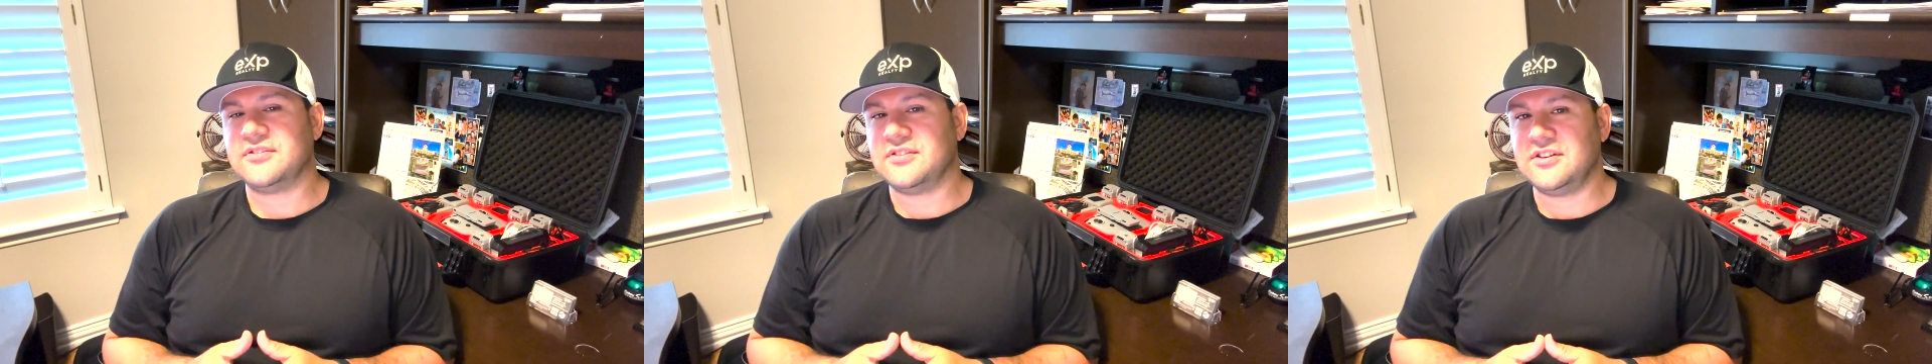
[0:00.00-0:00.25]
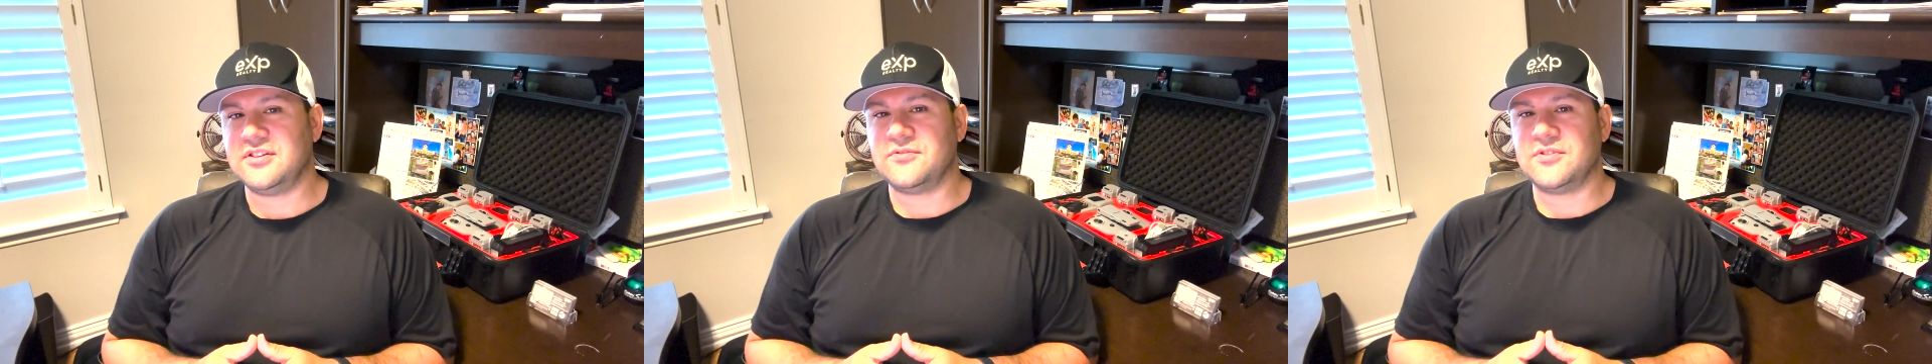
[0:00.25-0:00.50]

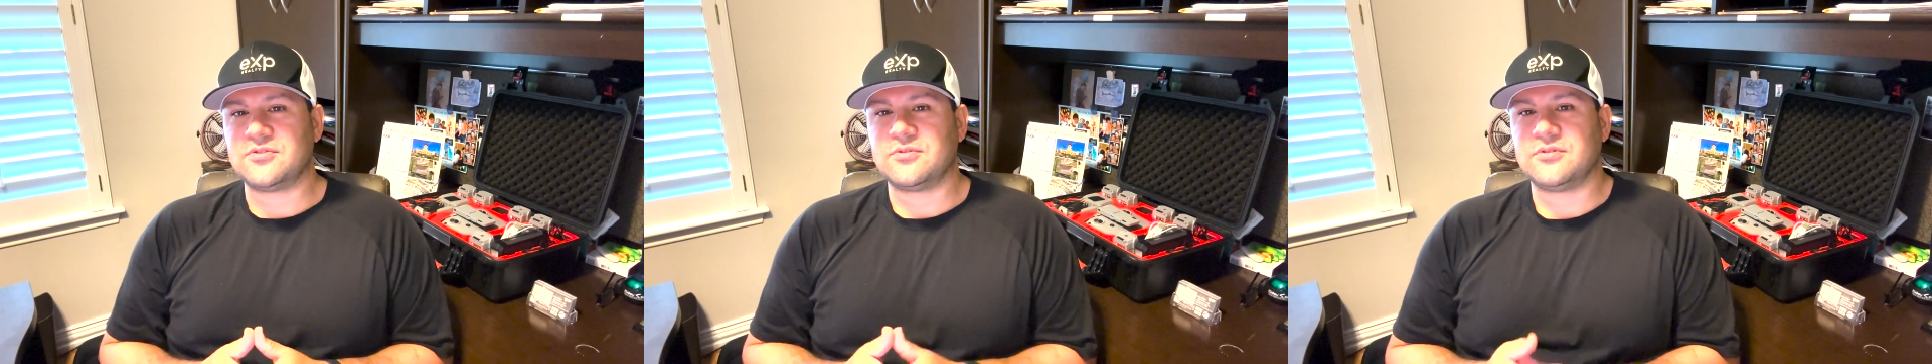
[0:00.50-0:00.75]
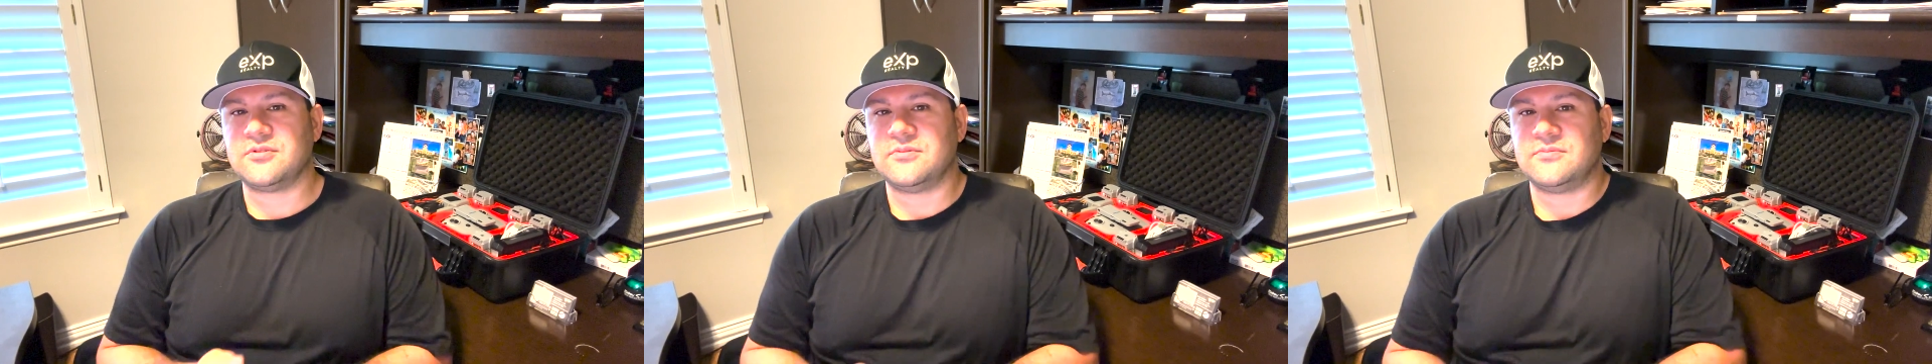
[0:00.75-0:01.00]
city
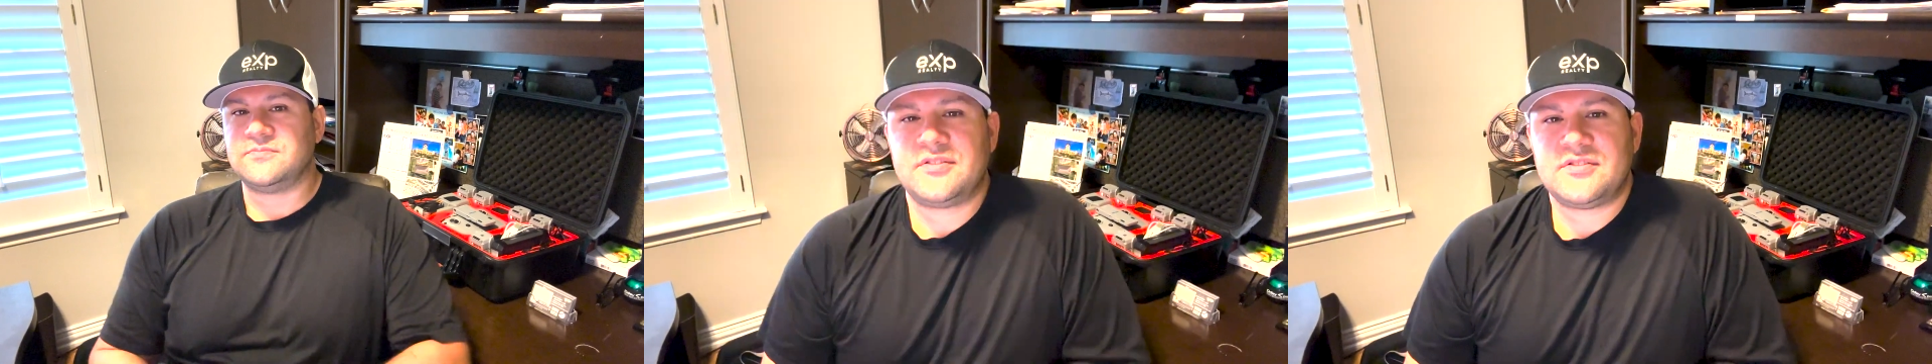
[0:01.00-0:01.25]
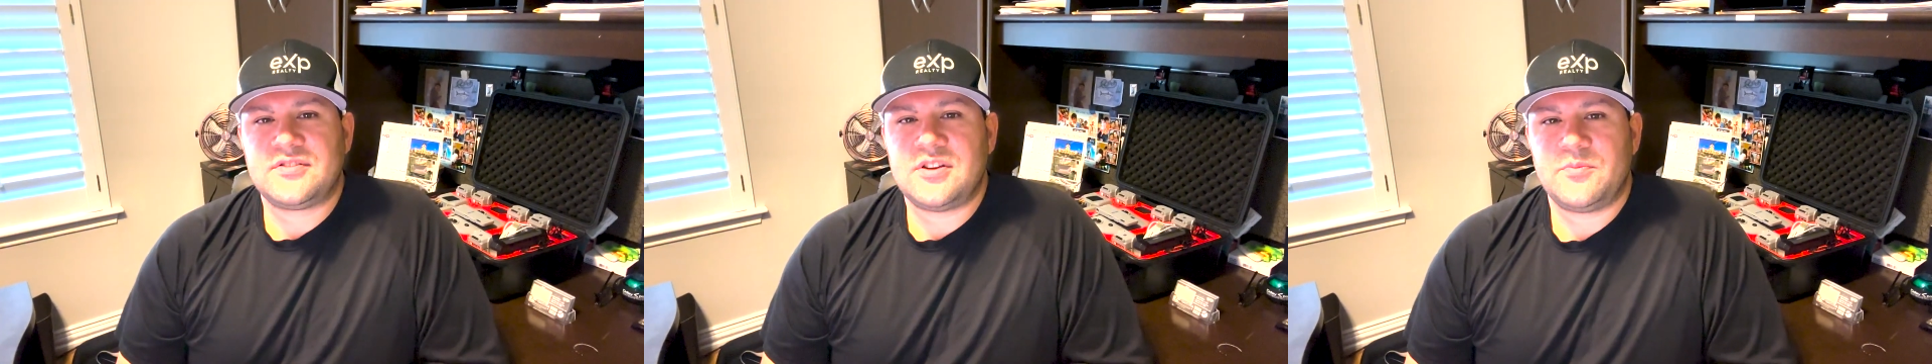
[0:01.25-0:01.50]
officials.
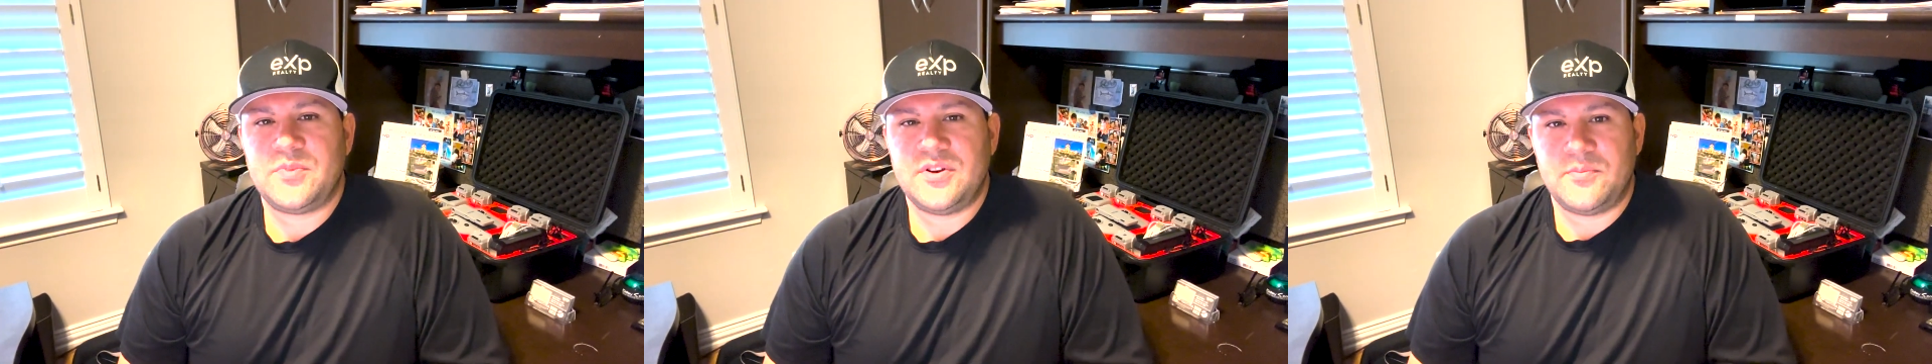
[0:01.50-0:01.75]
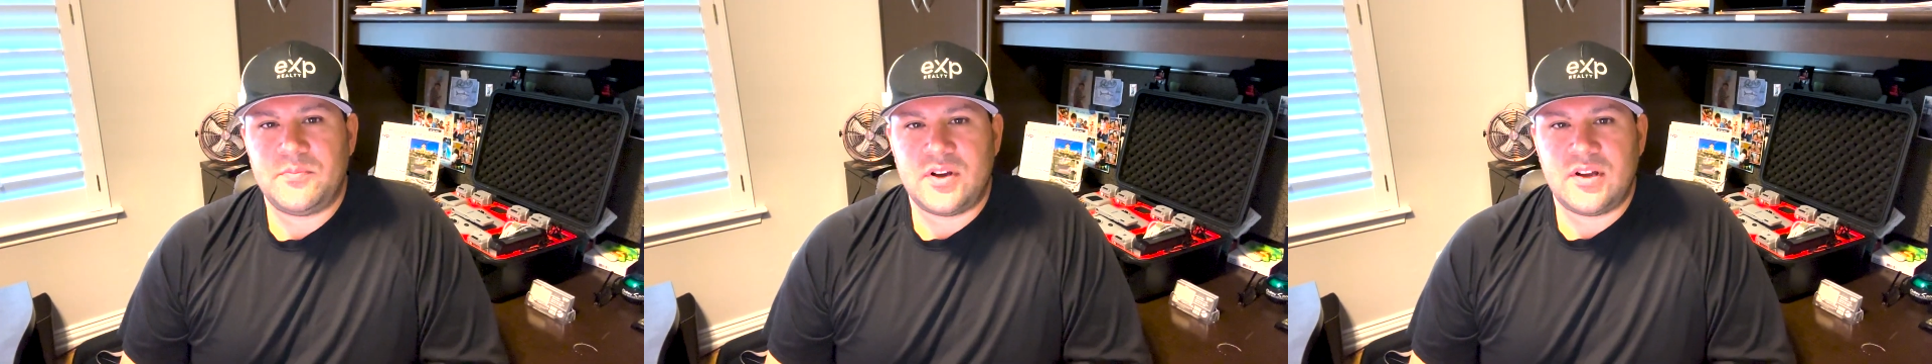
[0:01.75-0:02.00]
Let's jump
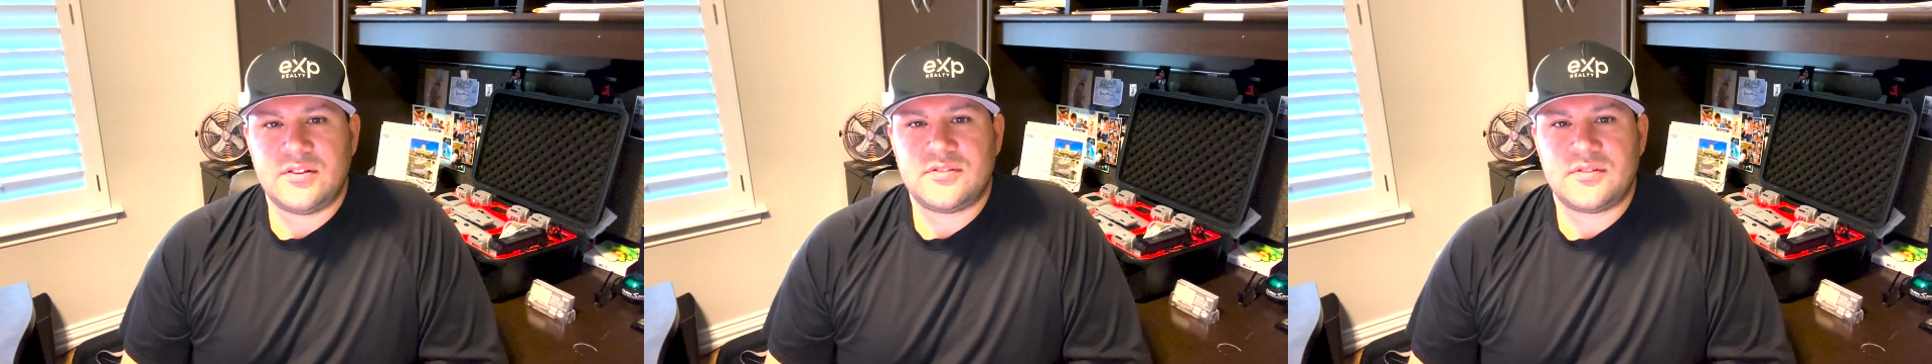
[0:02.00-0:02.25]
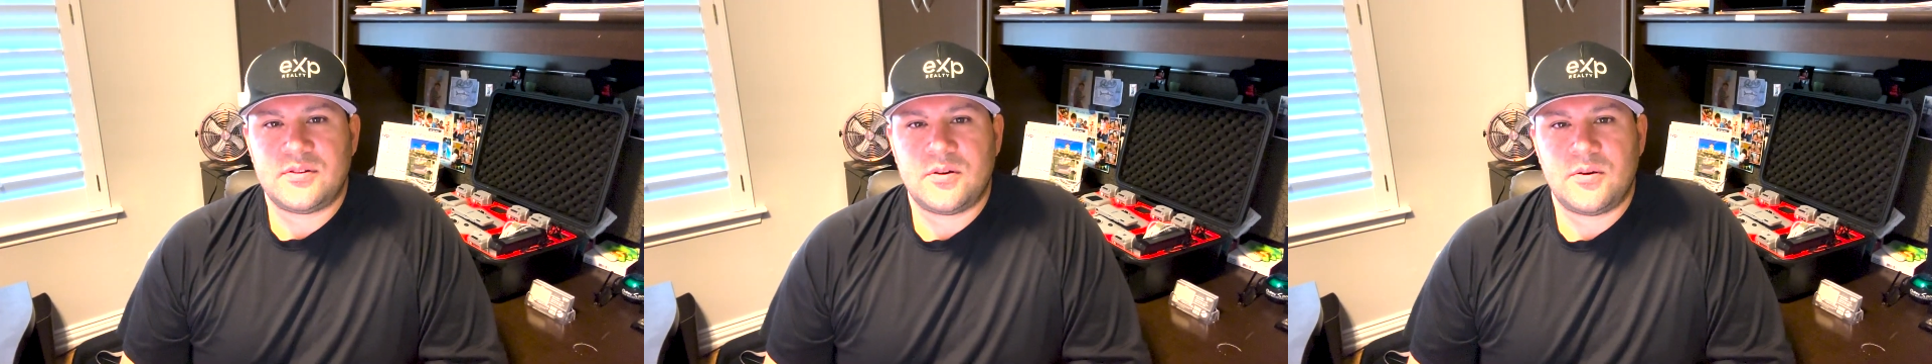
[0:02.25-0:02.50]
into MUDs.